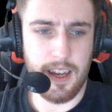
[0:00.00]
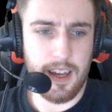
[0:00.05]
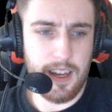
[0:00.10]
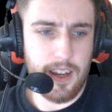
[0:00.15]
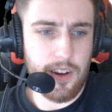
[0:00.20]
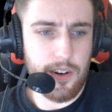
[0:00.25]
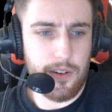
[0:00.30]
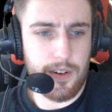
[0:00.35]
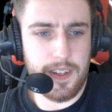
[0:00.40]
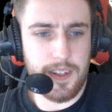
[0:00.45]

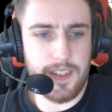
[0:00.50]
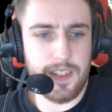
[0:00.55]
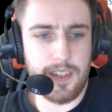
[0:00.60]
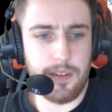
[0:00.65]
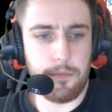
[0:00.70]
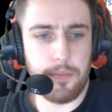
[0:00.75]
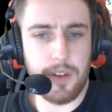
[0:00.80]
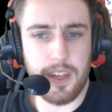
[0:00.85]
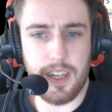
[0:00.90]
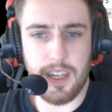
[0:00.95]
going
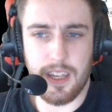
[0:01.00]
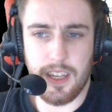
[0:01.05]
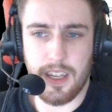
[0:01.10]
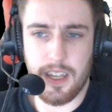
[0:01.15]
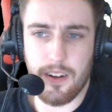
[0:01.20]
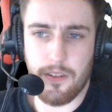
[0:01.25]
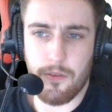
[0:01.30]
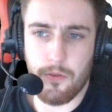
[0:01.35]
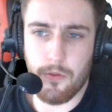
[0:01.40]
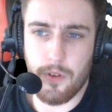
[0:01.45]
to
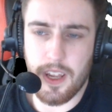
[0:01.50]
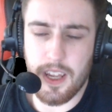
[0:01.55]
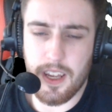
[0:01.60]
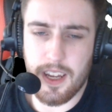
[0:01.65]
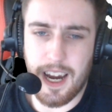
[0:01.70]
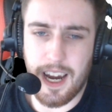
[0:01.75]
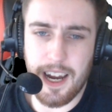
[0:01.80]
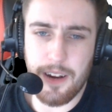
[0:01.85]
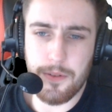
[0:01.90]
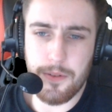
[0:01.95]
be
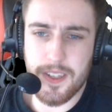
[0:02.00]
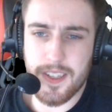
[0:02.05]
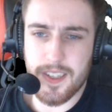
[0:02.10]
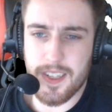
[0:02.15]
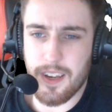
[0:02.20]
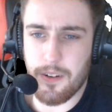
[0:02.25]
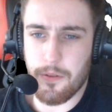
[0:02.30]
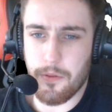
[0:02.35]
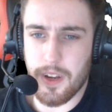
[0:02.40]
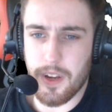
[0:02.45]
I would
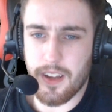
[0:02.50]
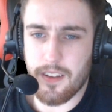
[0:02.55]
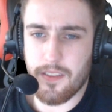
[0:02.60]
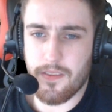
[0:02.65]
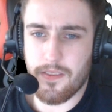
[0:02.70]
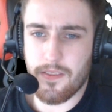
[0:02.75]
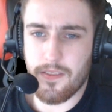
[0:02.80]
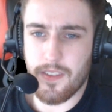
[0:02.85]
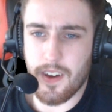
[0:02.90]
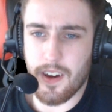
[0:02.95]
say week
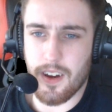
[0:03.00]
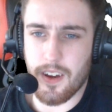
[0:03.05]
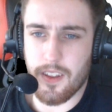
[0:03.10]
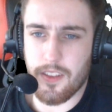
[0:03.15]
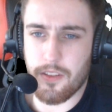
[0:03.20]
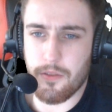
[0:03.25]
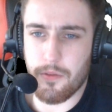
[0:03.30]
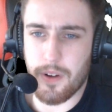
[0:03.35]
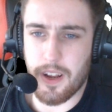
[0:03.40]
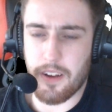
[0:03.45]

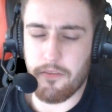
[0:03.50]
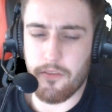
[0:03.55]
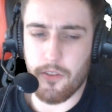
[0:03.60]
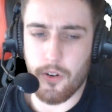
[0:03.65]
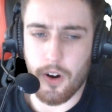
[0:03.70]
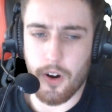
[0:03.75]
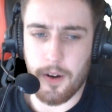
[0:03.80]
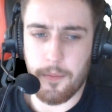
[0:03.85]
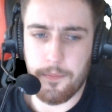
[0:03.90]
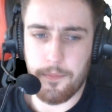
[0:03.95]
3 and
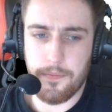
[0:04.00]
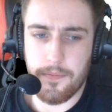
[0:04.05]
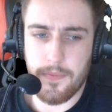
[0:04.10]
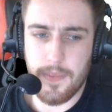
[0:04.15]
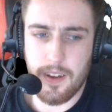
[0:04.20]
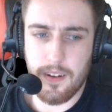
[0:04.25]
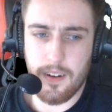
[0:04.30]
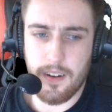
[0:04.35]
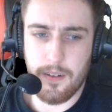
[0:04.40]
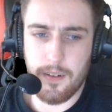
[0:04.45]
4,
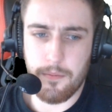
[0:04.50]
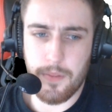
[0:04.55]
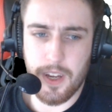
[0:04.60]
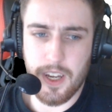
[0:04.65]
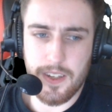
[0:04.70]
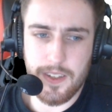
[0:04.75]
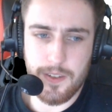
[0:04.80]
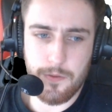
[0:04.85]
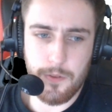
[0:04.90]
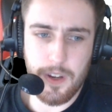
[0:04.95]

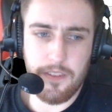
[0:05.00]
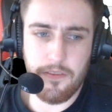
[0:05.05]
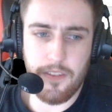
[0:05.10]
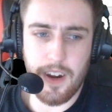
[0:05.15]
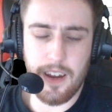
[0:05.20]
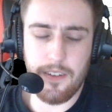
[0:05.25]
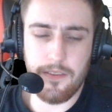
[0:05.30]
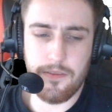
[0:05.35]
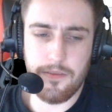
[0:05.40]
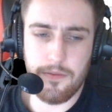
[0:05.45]
because week
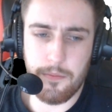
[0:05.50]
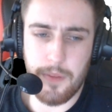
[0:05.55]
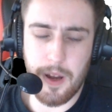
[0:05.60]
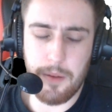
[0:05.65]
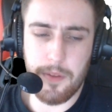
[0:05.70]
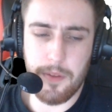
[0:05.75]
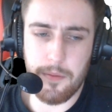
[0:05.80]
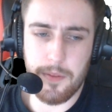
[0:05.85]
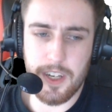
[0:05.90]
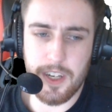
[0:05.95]
5
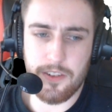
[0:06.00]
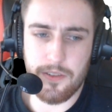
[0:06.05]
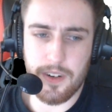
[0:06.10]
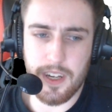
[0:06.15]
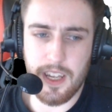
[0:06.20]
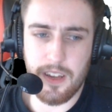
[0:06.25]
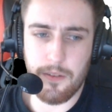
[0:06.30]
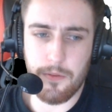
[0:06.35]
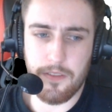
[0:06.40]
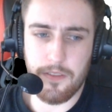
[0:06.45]
might be a bit
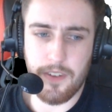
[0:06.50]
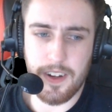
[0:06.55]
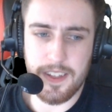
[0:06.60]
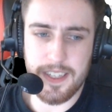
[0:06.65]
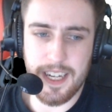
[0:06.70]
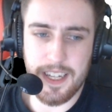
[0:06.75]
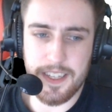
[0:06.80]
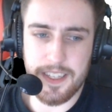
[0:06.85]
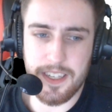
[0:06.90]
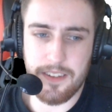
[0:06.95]
tricky with
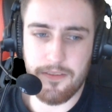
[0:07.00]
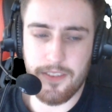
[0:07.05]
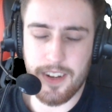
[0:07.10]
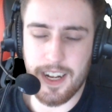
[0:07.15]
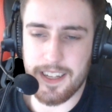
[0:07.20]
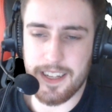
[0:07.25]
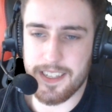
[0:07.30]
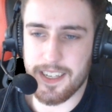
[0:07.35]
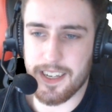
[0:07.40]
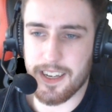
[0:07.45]
Vitality and
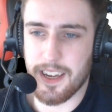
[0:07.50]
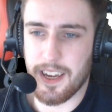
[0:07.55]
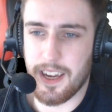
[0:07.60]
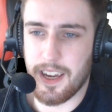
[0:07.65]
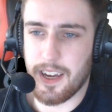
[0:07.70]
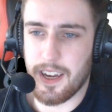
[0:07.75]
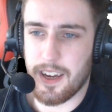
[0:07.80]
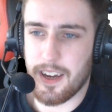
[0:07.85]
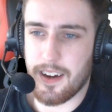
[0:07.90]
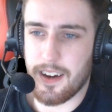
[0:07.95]

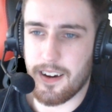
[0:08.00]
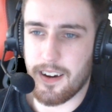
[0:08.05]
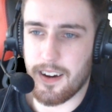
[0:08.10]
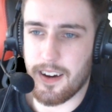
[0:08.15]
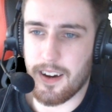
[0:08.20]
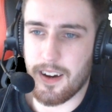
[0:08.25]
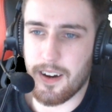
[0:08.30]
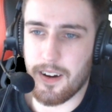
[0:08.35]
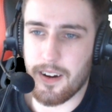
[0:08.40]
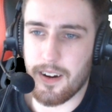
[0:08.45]

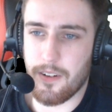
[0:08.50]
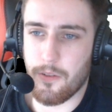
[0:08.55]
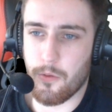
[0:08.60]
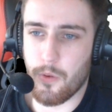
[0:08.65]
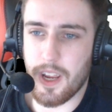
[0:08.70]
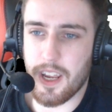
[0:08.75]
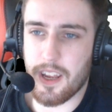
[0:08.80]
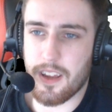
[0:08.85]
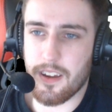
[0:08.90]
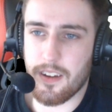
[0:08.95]
Fnatic.
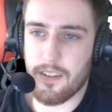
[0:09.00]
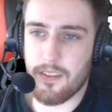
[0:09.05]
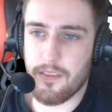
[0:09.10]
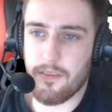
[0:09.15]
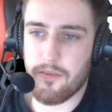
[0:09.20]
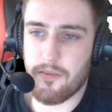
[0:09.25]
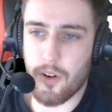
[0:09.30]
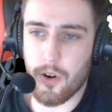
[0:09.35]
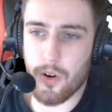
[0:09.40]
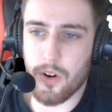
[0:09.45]
Week
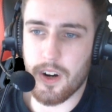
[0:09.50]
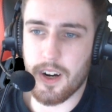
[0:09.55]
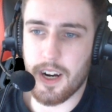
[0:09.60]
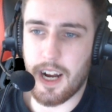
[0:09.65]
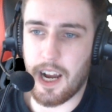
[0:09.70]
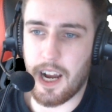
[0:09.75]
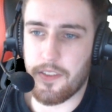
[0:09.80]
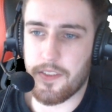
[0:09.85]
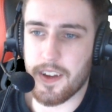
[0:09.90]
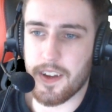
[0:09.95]
4,
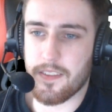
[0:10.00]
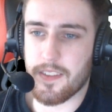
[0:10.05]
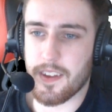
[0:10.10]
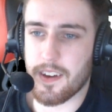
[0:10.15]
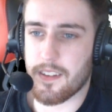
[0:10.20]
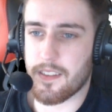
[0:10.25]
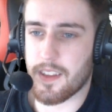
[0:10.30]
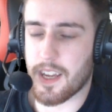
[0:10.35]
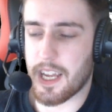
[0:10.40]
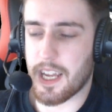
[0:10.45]
I think
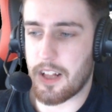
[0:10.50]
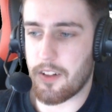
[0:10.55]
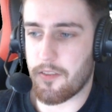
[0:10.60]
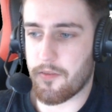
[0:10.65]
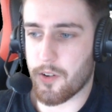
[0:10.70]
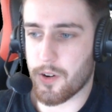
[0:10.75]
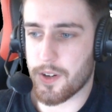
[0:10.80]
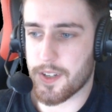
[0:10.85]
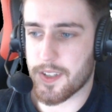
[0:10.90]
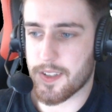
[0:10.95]
that the Gale
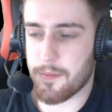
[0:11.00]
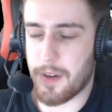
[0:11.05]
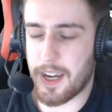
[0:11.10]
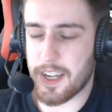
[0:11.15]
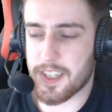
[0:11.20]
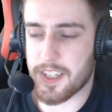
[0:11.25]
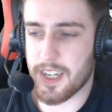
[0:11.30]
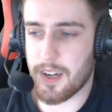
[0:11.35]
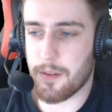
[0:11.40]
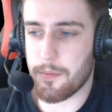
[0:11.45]
Force
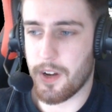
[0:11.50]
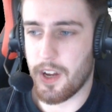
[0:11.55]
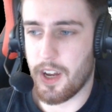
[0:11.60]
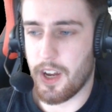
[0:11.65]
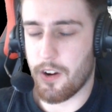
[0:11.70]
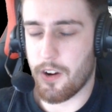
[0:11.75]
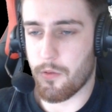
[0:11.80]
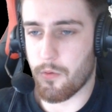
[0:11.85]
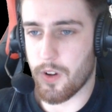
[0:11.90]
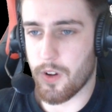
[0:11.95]
matchup
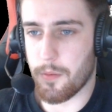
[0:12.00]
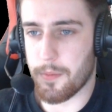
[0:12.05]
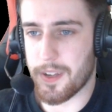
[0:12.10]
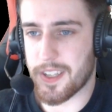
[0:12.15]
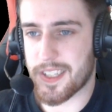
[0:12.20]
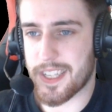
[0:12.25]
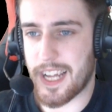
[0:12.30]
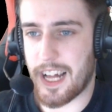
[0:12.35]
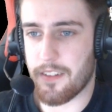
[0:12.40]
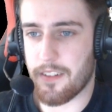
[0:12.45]
will be
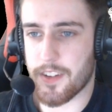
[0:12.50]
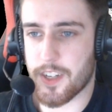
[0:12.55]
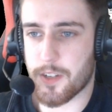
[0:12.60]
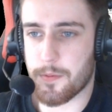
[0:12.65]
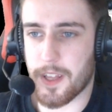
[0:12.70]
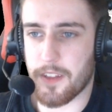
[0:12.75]
salvaged by the